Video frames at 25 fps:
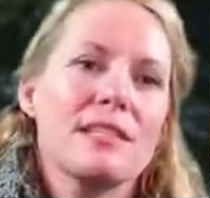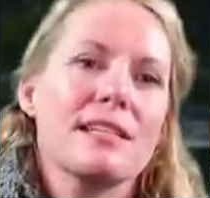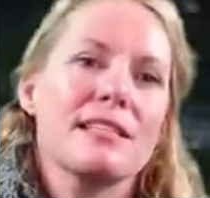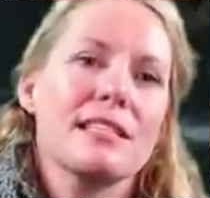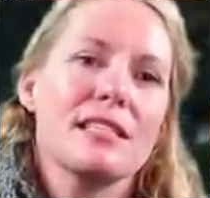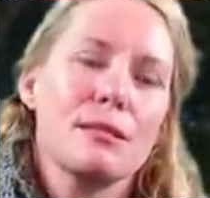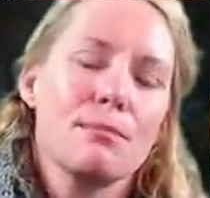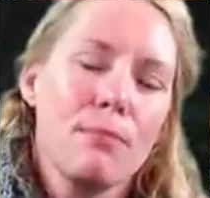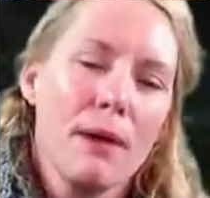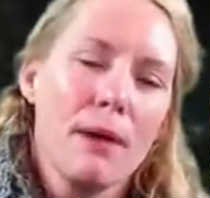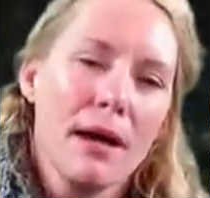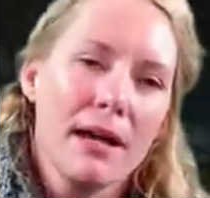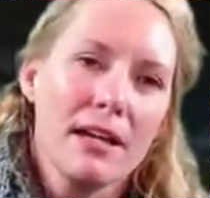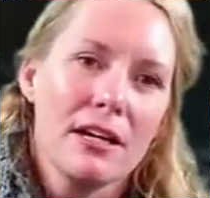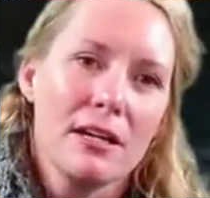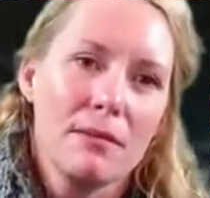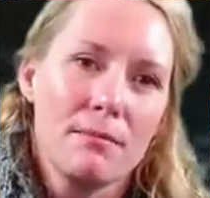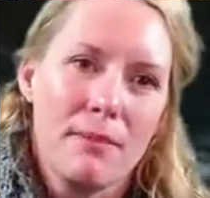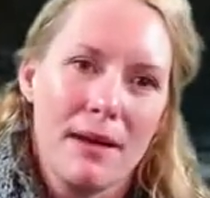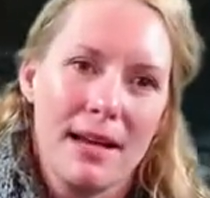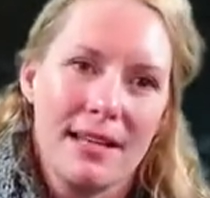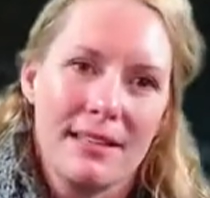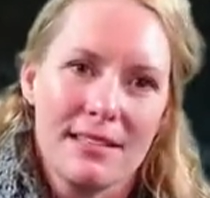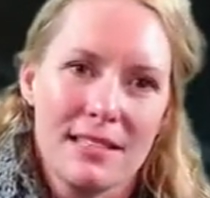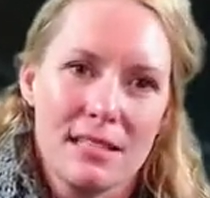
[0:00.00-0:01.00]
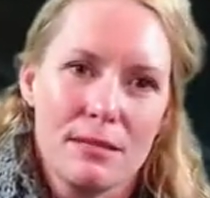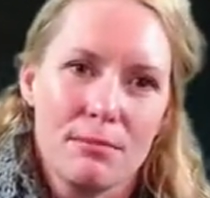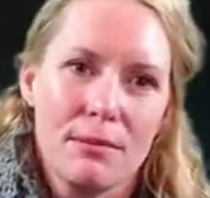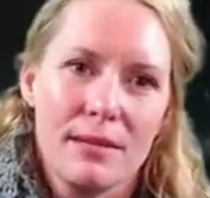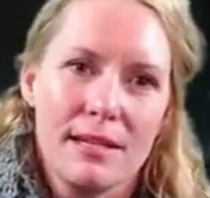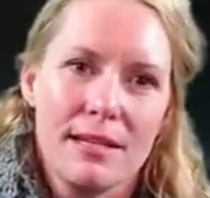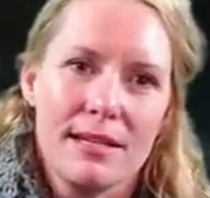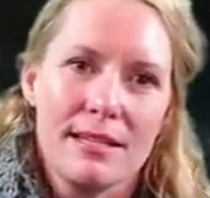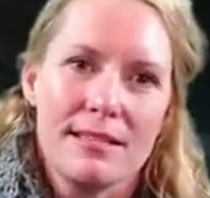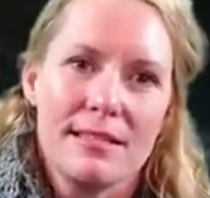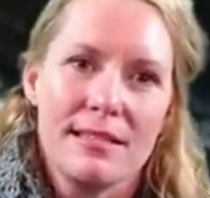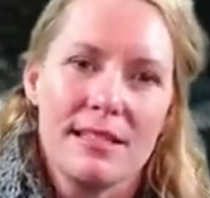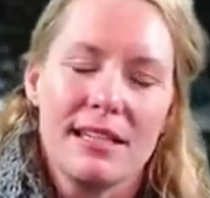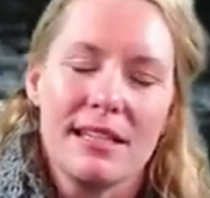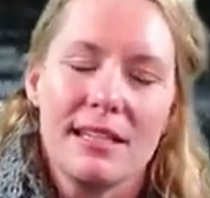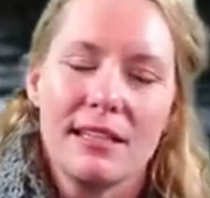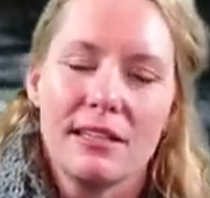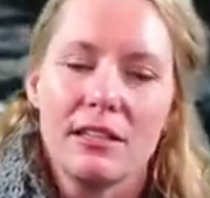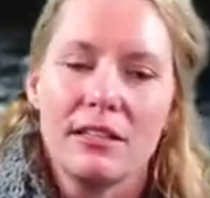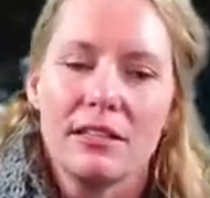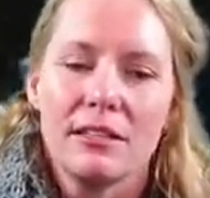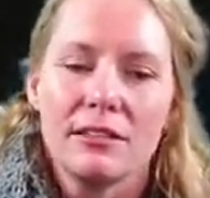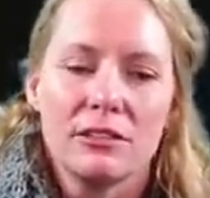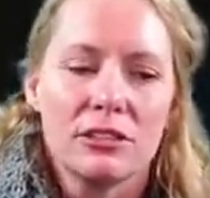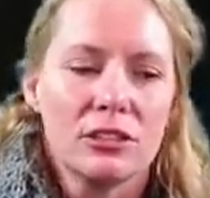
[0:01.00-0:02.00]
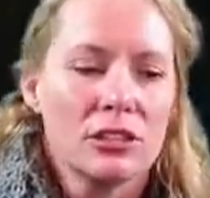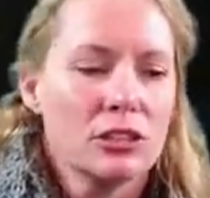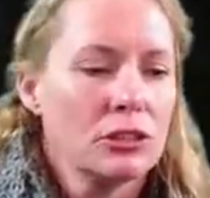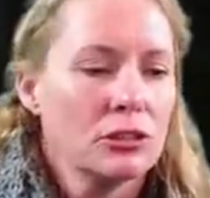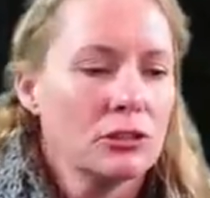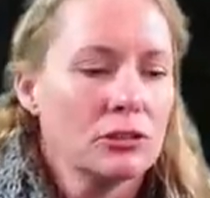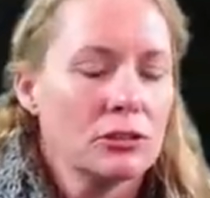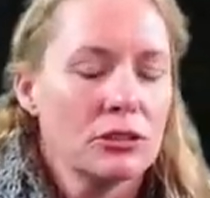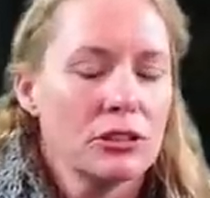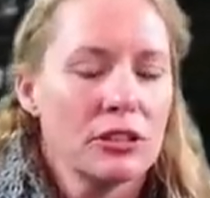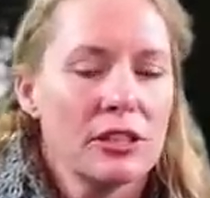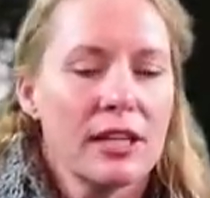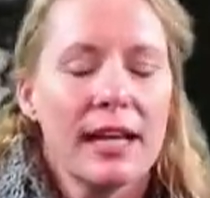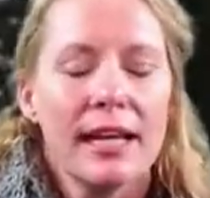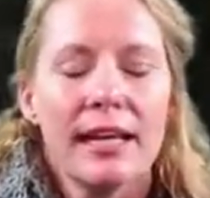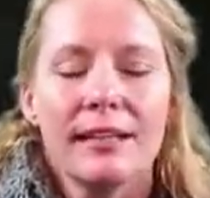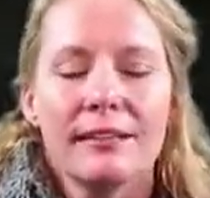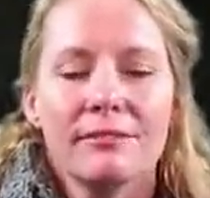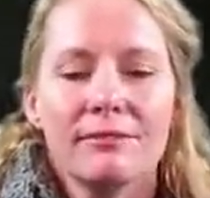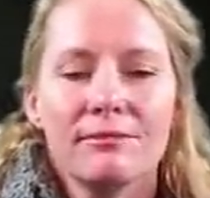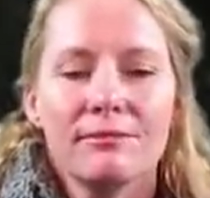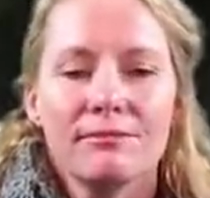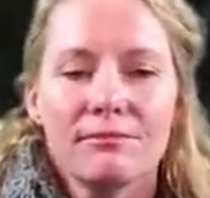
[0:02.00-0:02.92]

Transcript: inspired by this place either to create